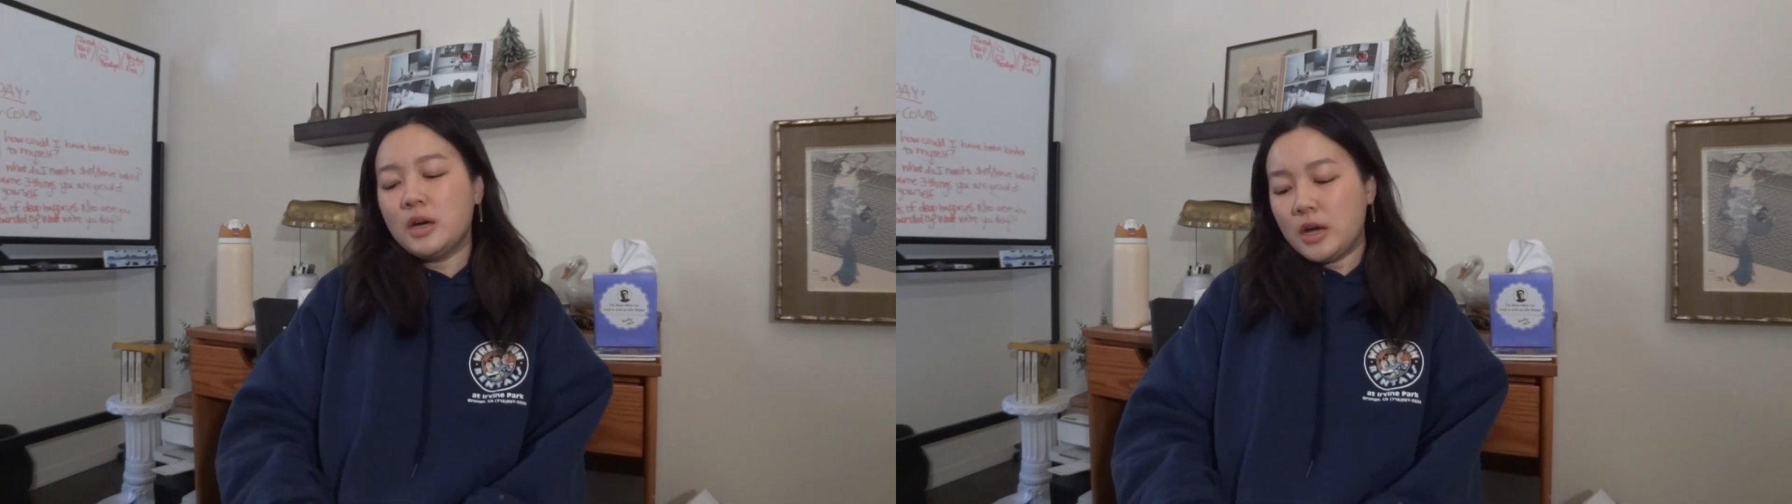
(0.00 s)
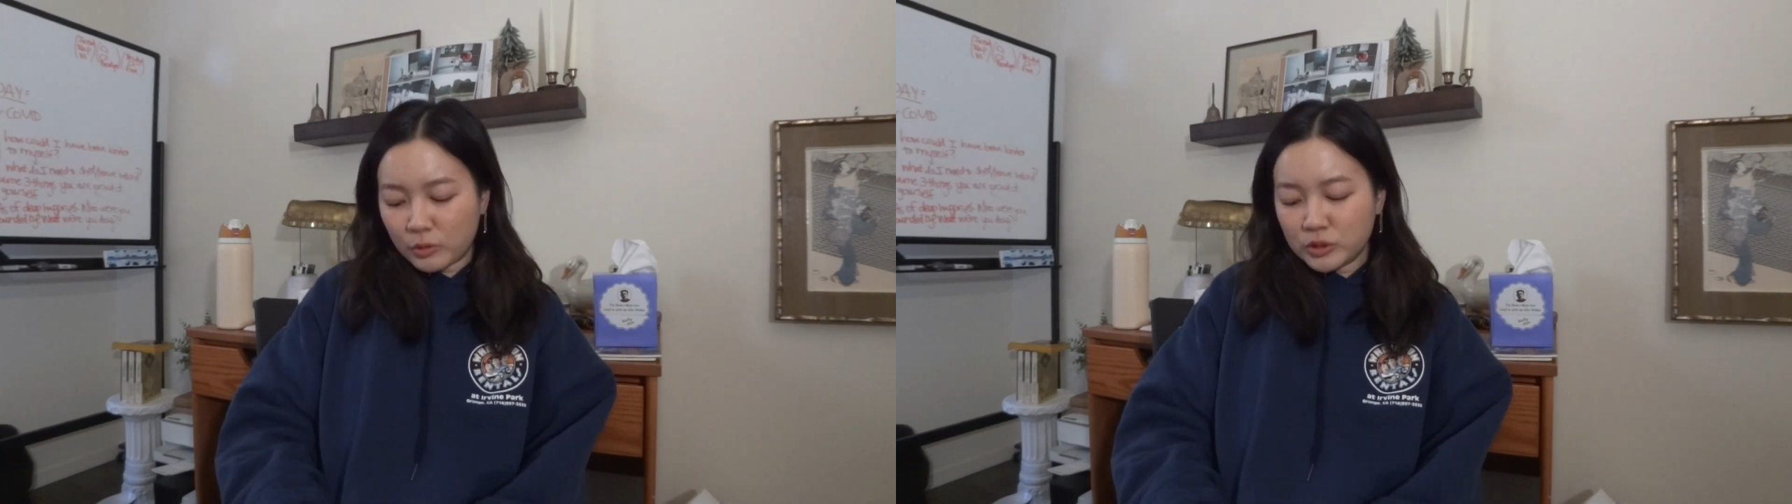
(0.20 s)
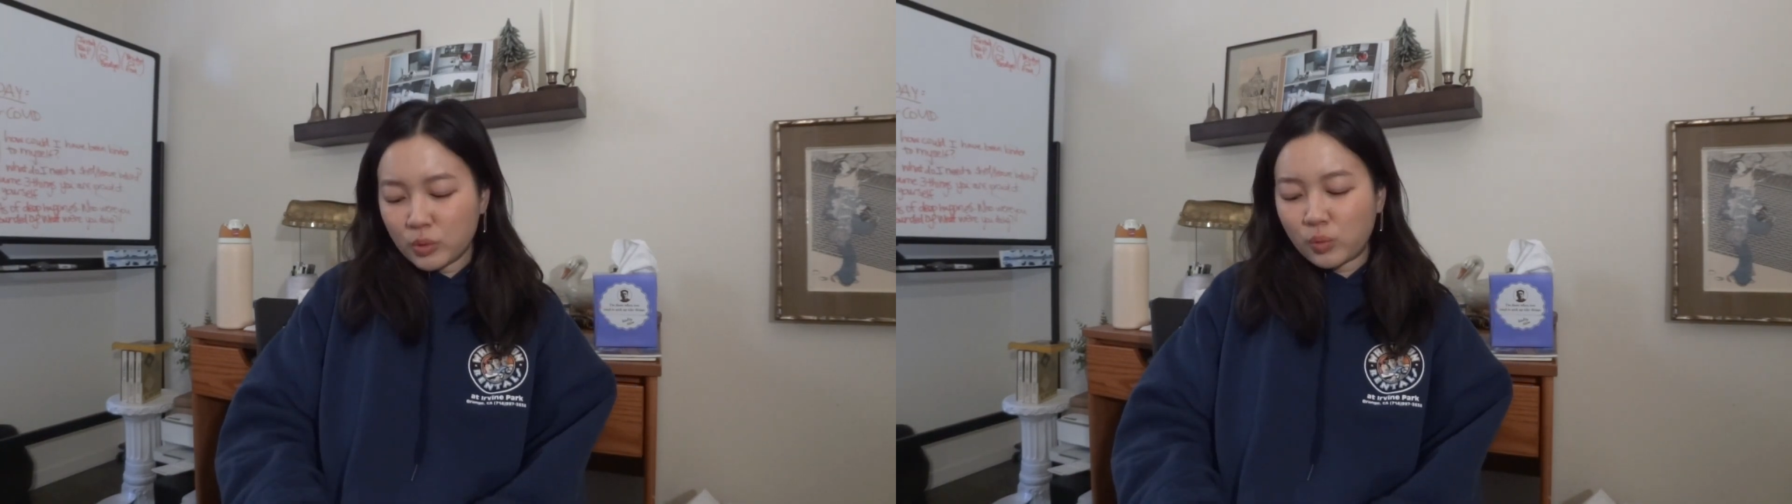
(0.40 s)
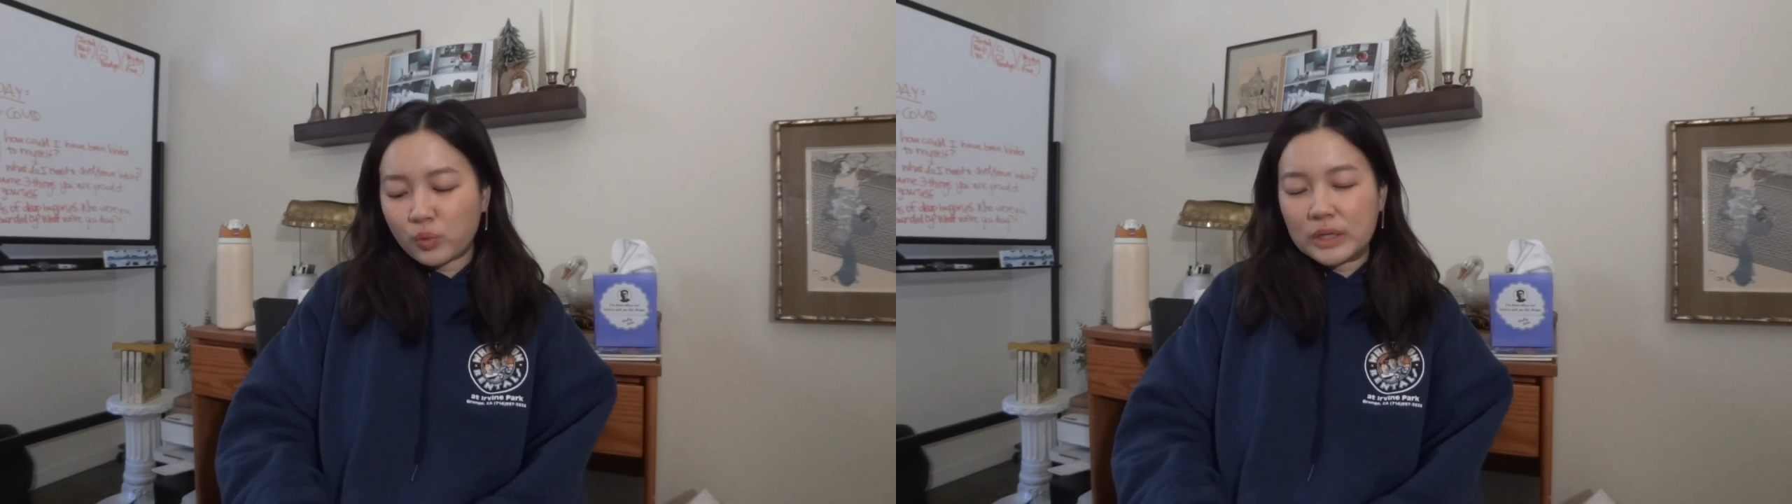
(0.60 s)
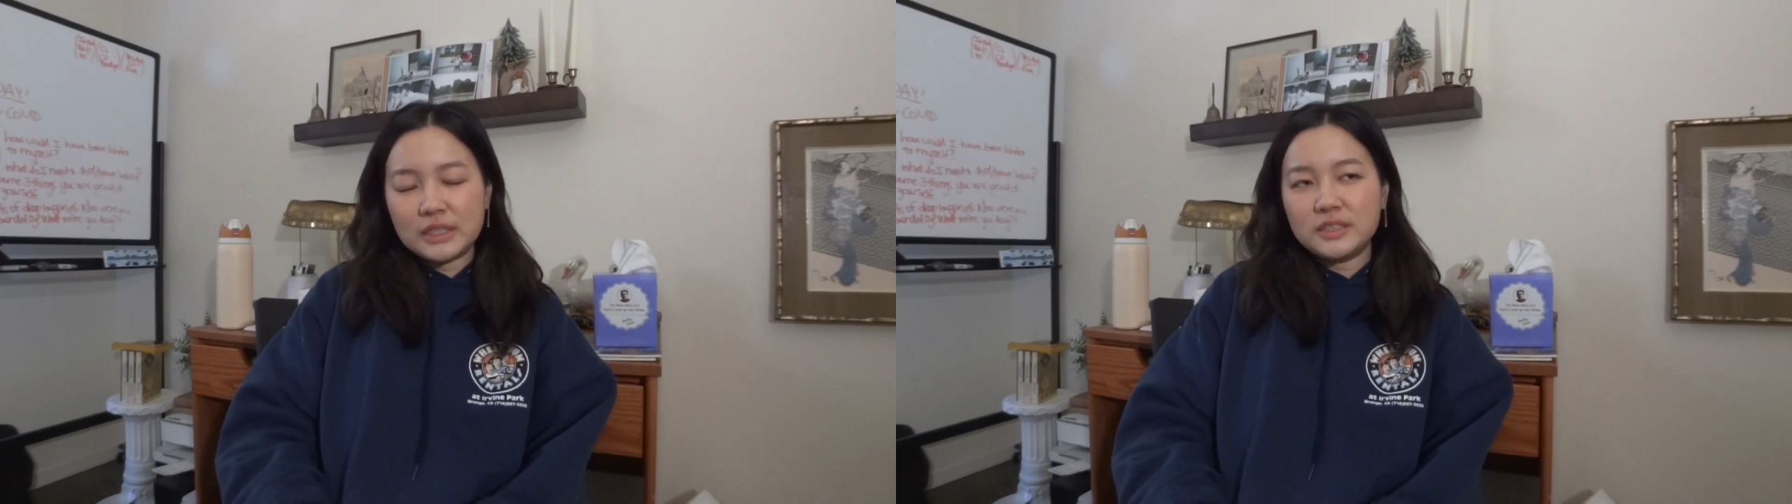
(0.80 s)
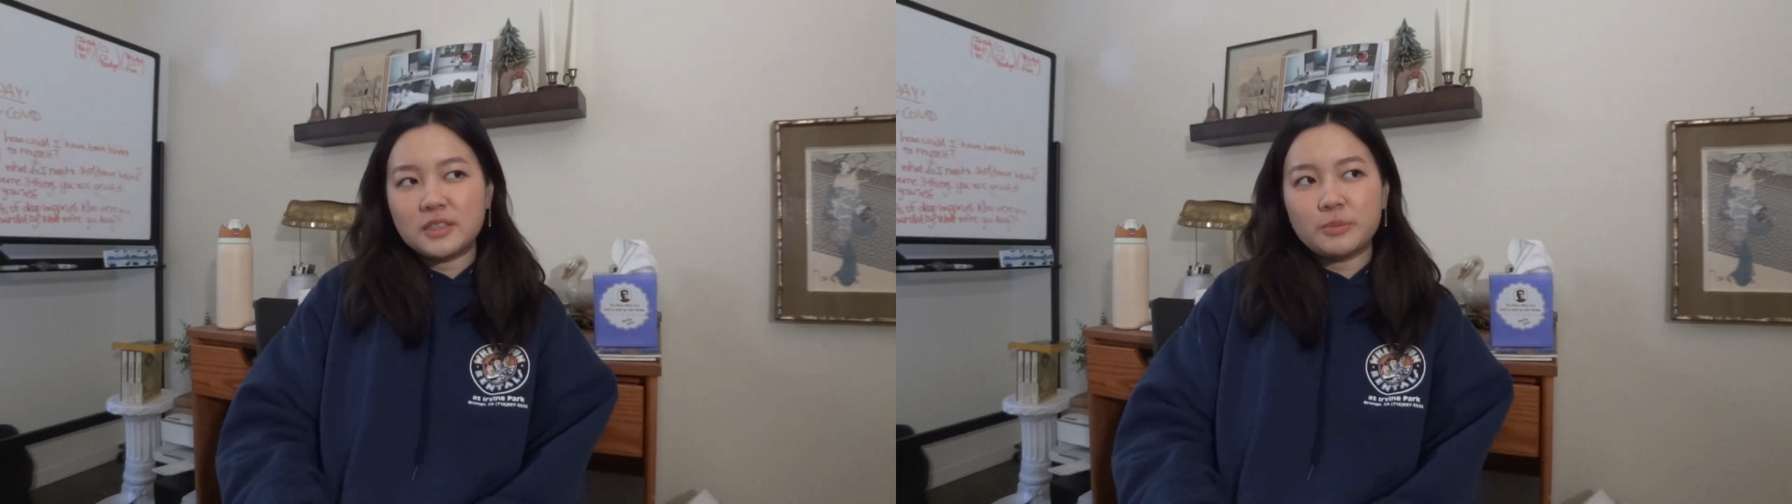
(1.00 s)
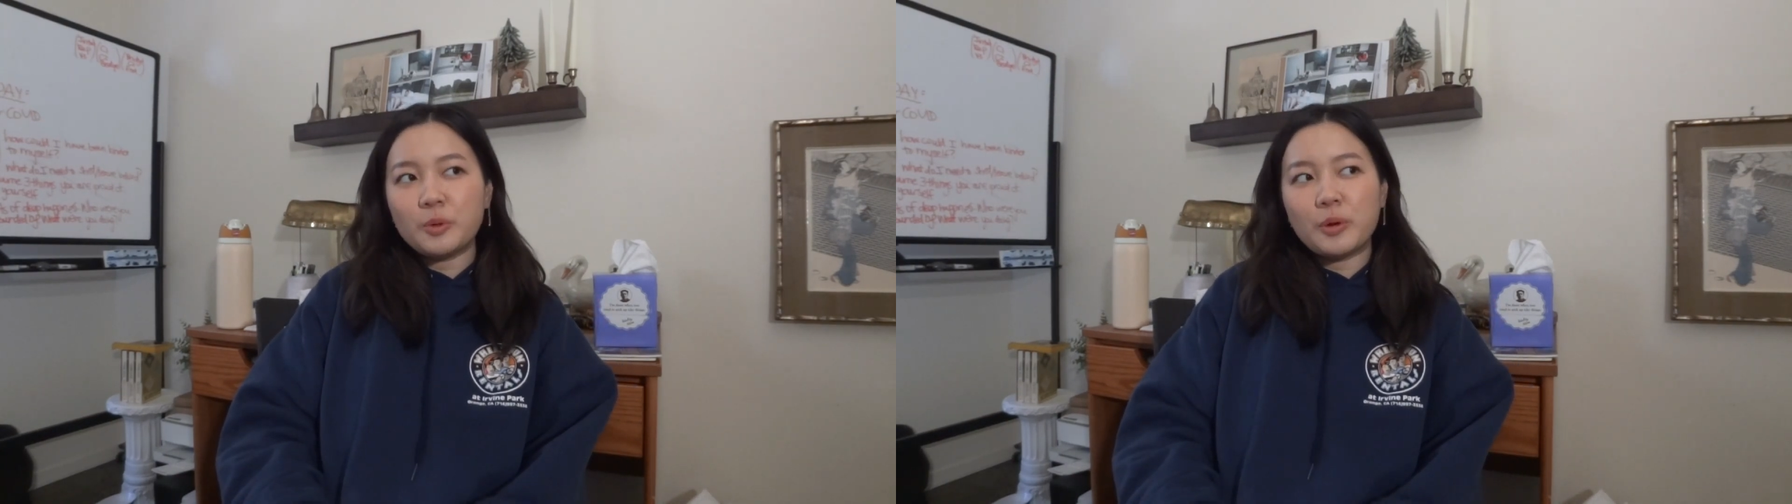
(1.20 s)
It was a really simple